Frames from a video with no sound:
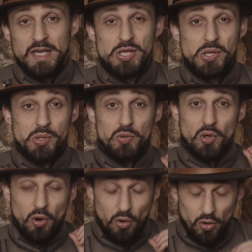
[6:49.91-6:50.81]
It
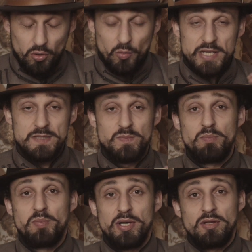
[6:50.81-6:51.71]
should always be
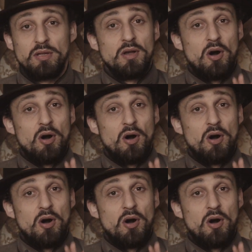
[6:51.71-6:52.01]
put